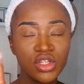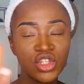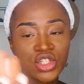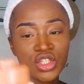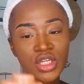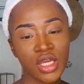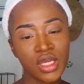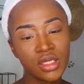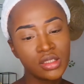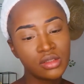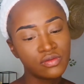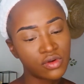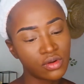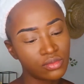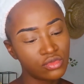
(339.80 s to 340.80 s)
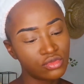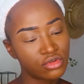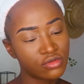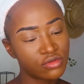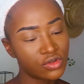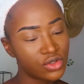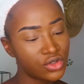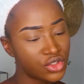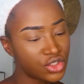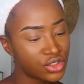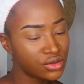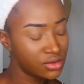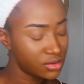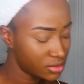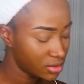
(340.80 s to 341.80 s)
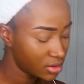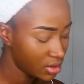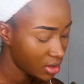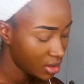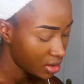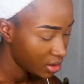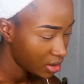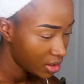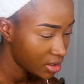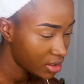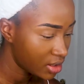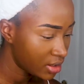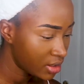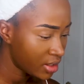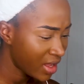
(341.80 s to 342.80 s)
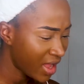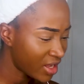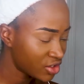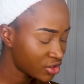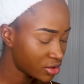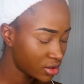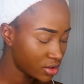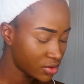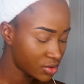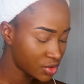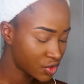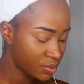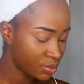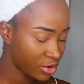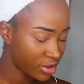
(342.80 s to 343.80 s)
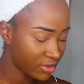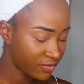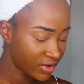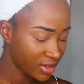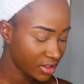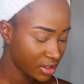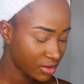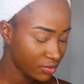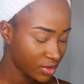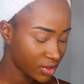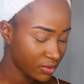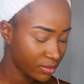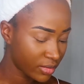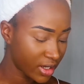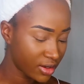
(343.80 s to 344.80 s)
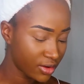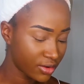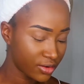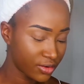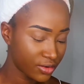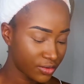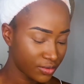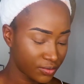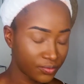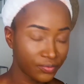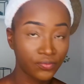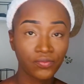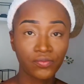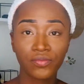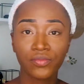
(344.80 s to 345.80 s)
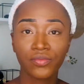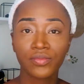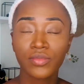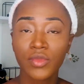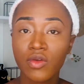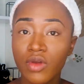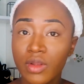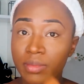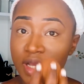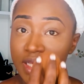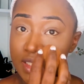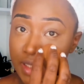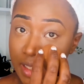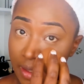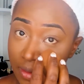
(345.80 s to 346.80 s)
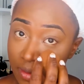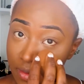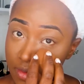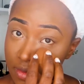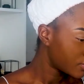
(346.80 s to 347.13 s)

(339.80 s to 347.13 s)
shade from Revelation. It actually goes perfectly with my skin.